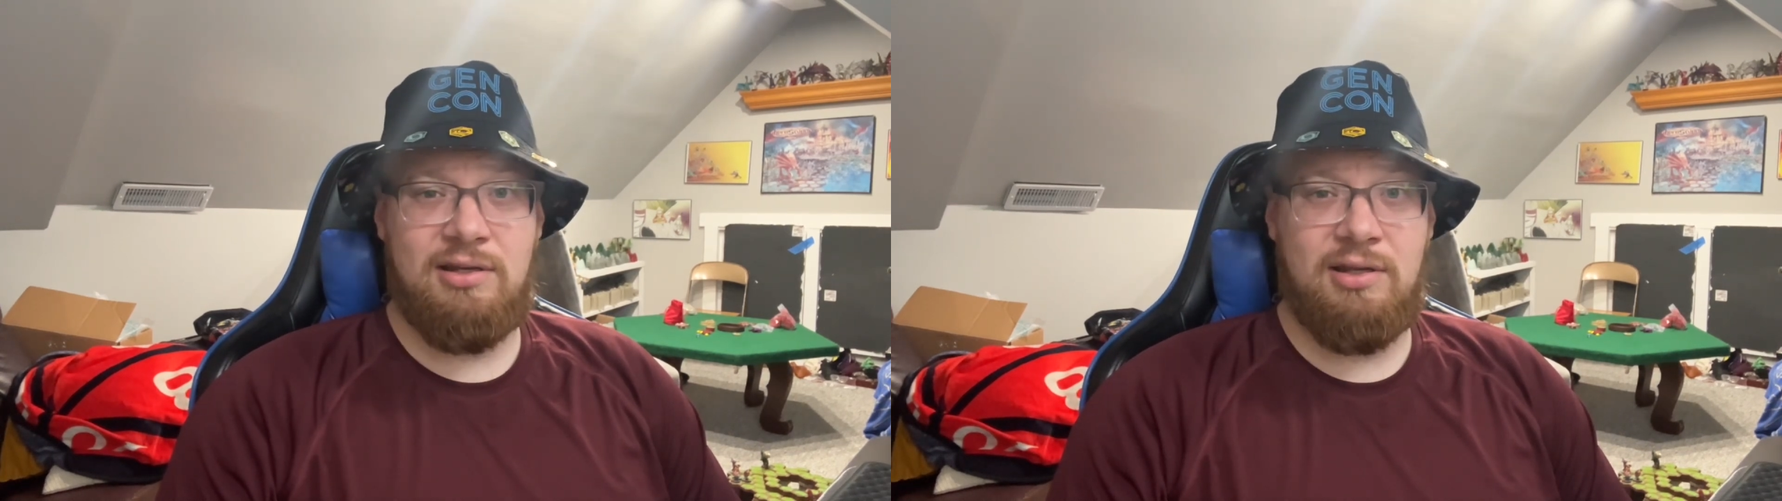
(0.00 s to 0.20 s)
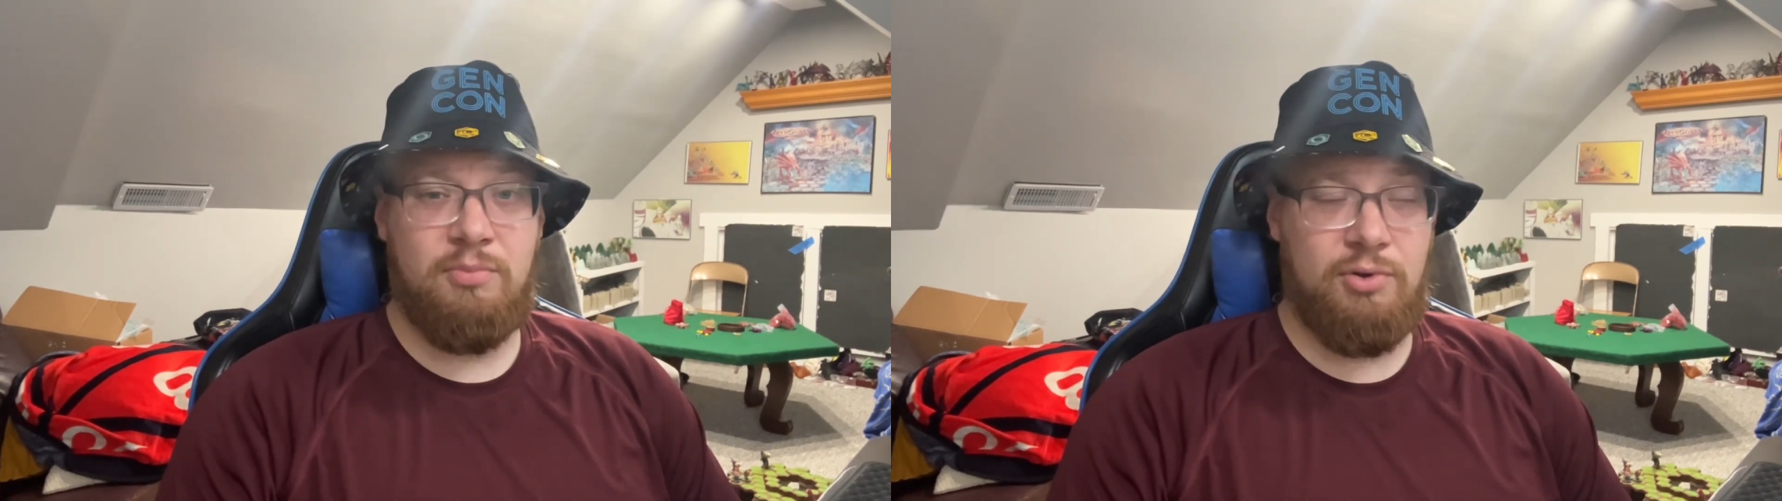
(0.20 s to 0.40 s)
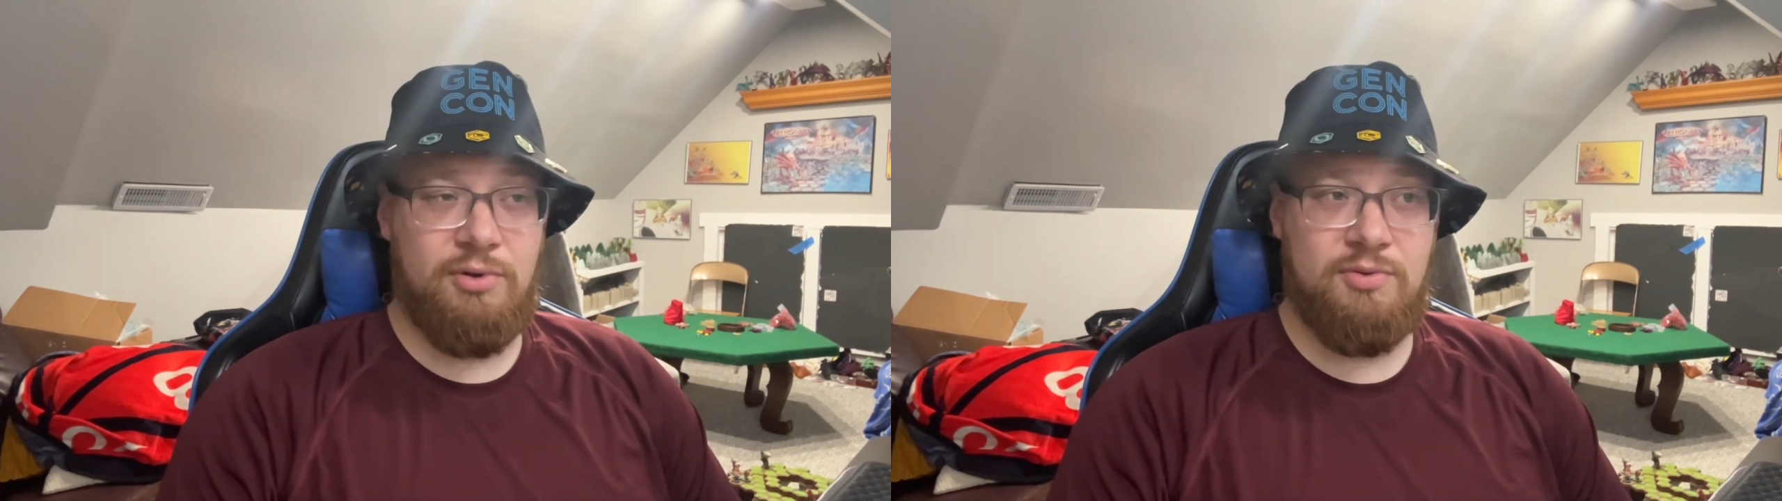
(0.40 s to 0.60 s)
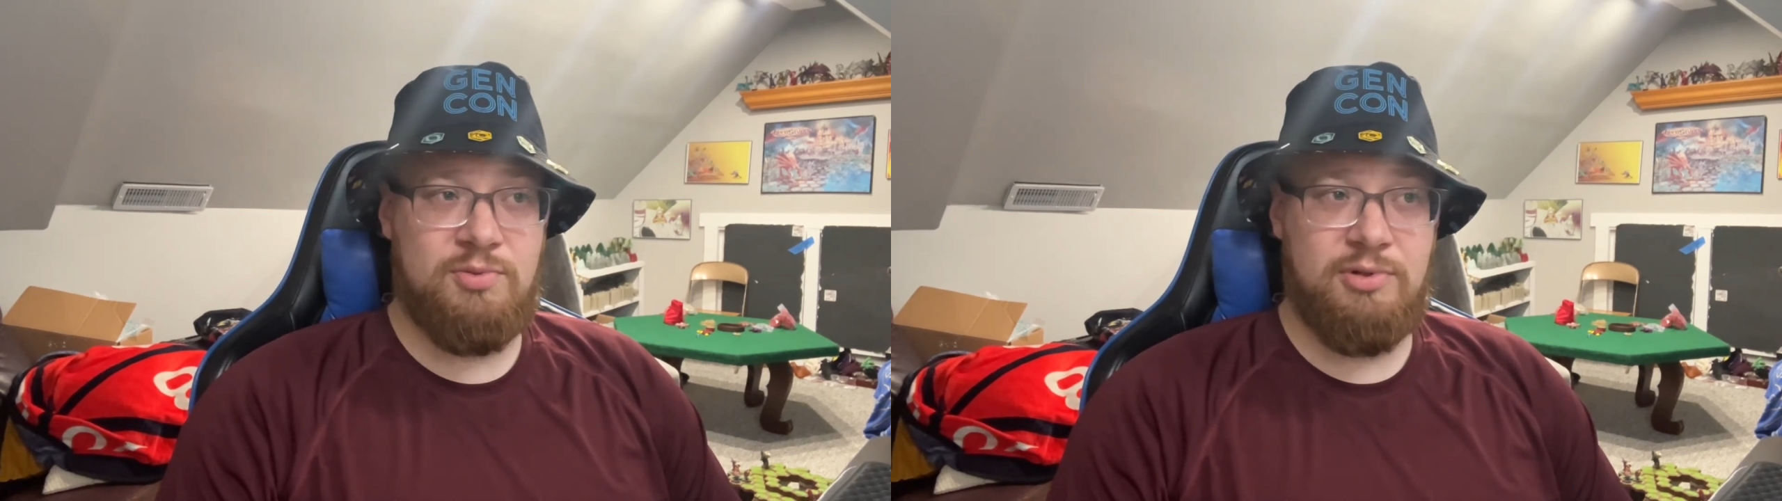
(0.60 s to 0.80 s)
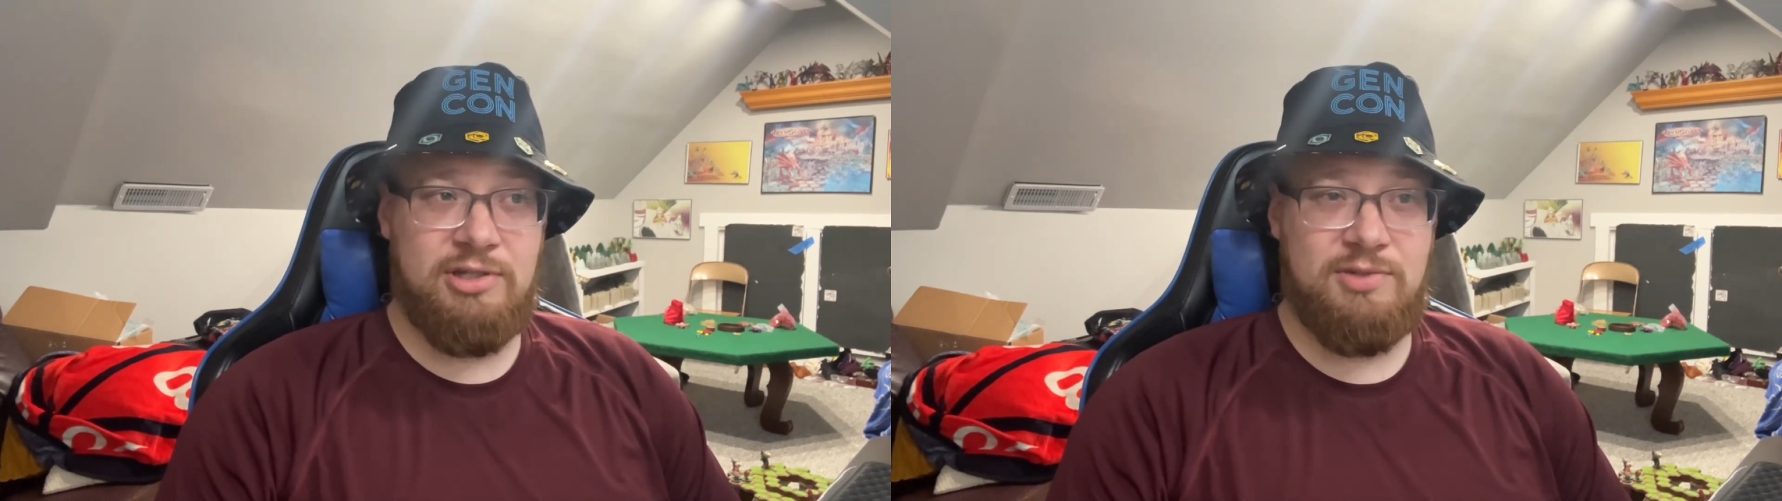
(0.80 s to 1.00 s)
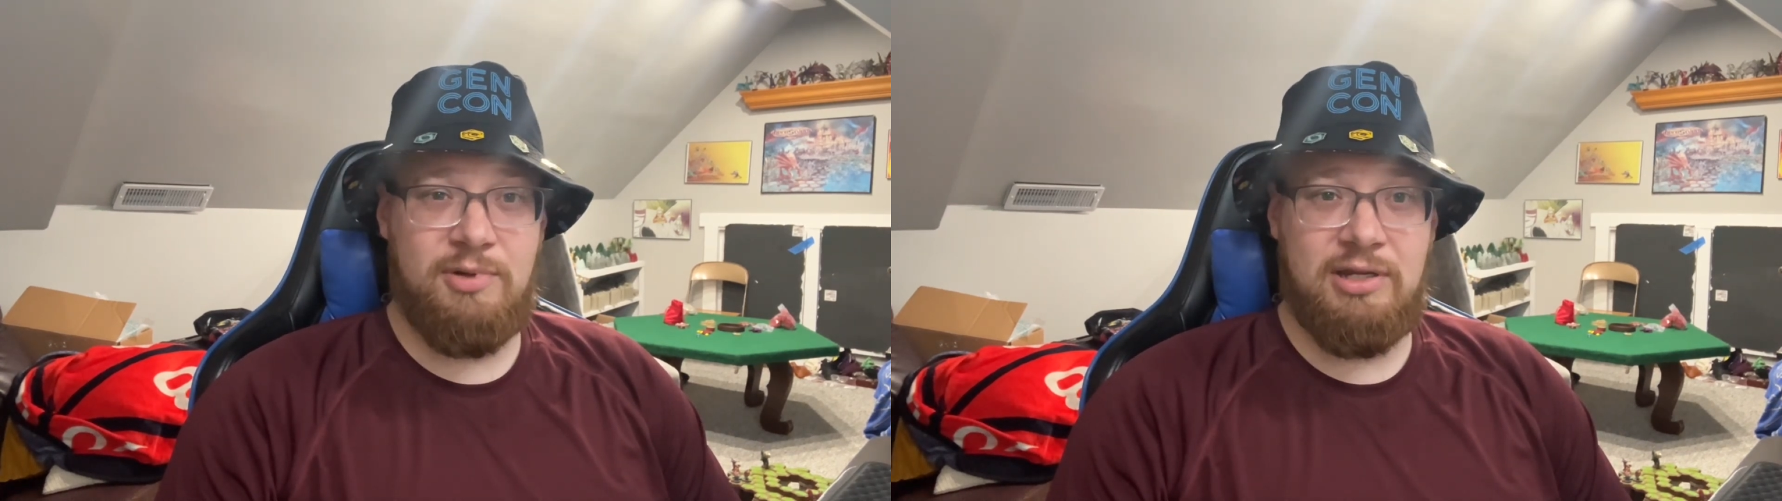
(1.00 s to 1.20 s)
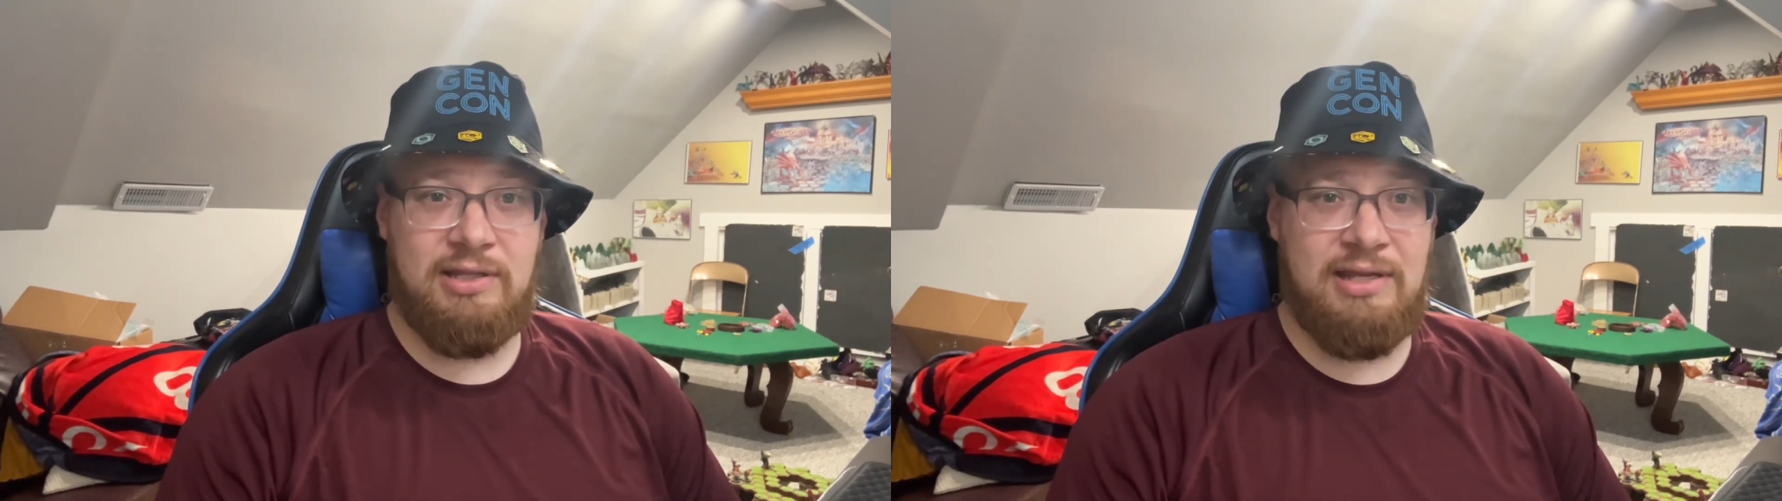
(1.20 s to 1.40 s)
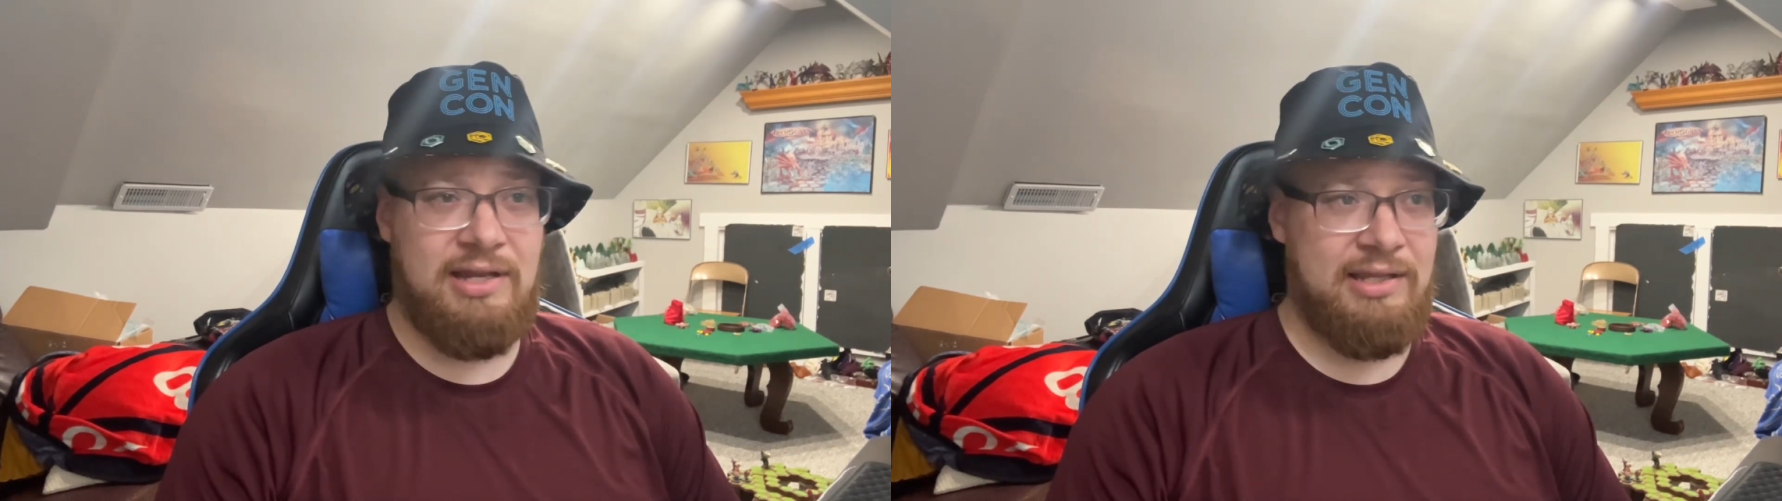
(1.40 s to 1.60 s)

employee was participating in that.